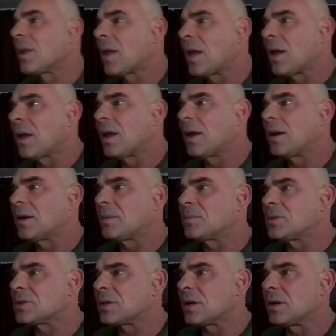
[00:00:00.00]
And I'm
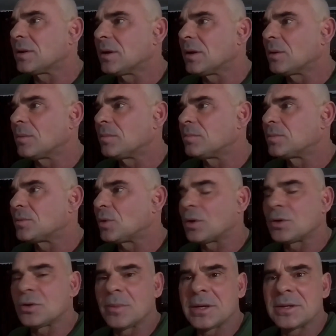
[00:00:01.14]
just going to,
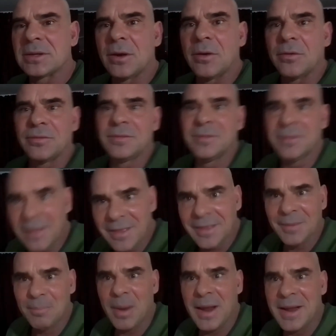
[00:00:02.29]
torture myself.
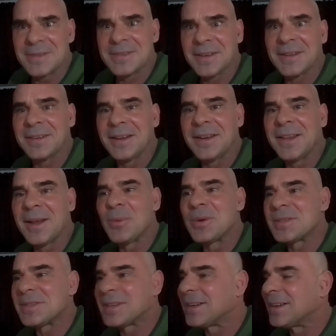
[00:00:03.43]
Basically, that
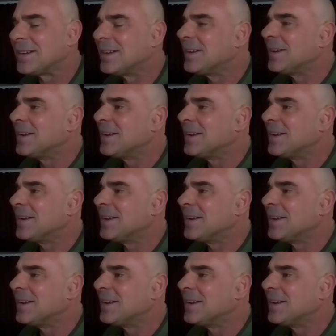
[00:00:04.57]
was it.